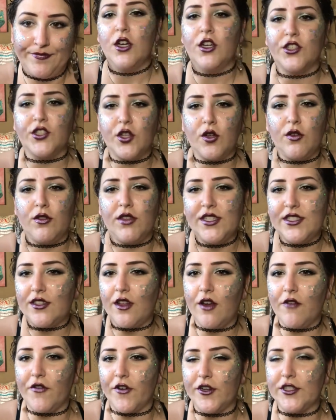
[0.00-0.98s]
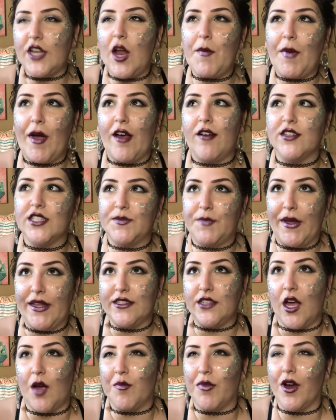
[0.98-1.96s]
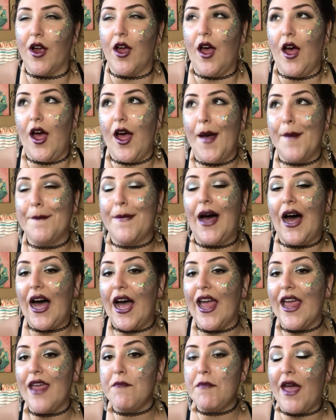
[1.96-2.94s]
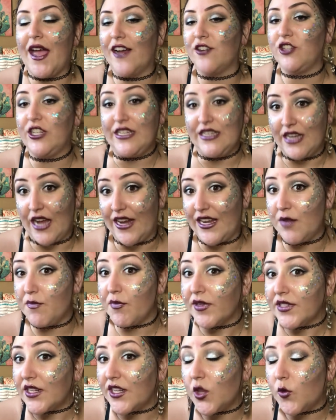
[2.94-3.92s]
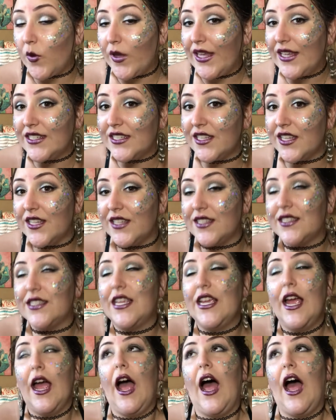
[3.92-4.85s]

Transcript: So let's talk first about space opera. Um, I'm actually 90% of the way into this.